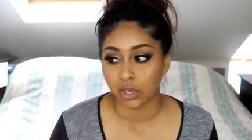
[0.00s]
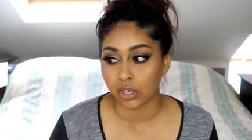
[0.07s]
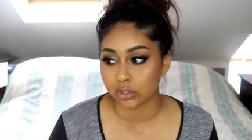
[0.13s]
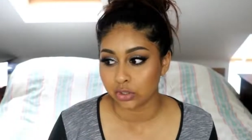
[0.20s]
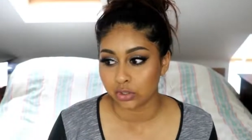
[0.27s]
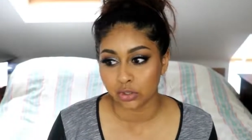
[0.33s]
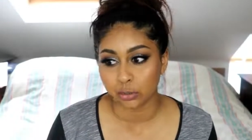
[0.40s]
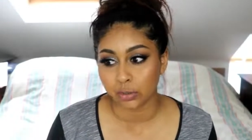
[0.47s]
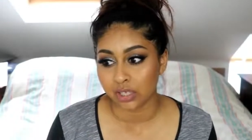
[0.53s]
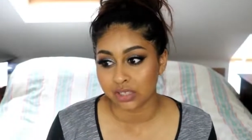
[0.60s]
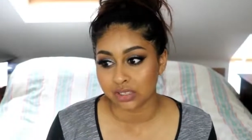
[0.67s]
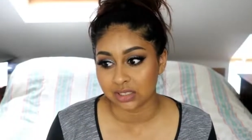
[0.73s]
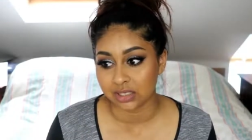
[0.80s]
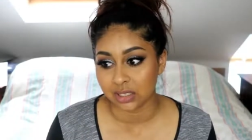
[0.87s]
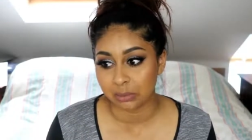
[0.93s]
I don't know when I
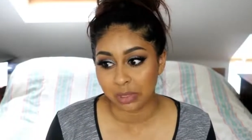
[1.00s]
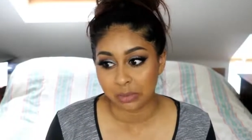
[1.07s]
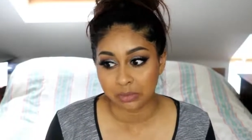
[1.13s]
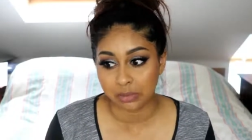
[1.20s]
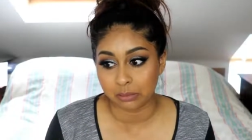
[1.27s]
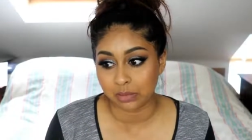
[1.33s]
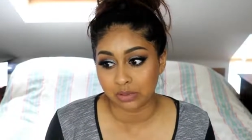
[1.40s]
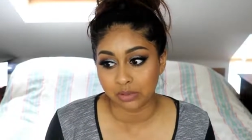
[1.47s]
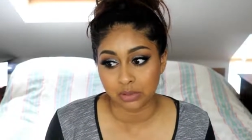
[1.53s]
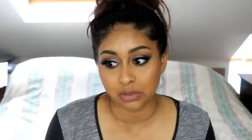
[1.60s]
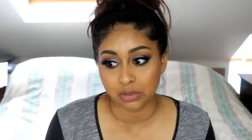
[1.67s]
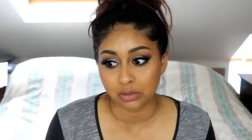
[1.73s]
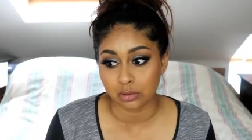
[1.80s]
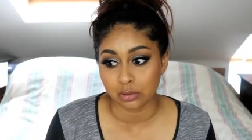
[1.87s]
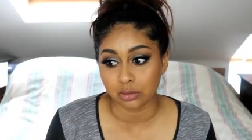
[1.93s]
did that, maybe a
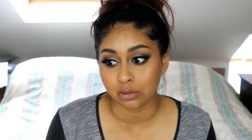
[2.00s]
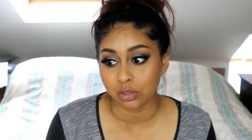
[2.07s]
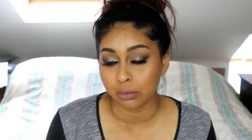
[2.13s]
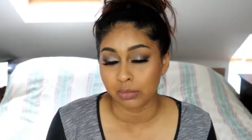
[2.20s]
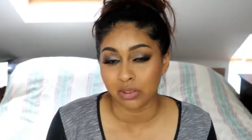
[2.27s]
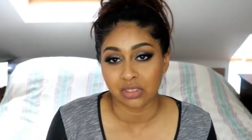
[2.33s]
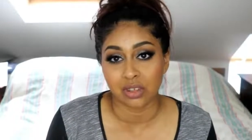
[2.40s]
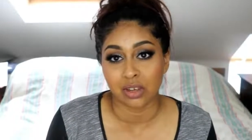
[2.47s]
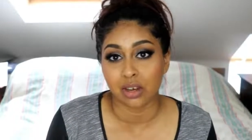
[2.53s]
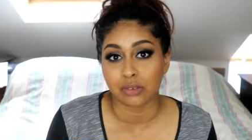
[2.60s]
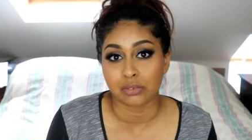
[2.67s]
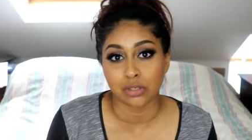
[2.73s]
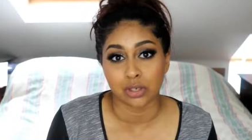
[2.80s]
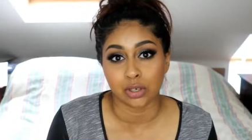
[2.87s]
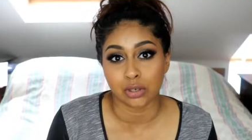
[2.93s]
month or a month and a
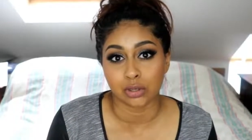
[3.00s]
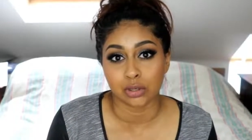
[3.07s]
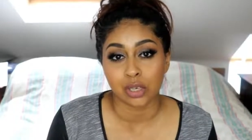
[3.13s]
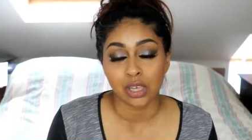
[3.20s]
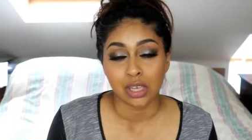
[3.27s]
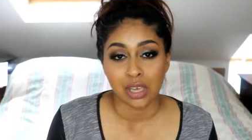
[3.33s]
half ago,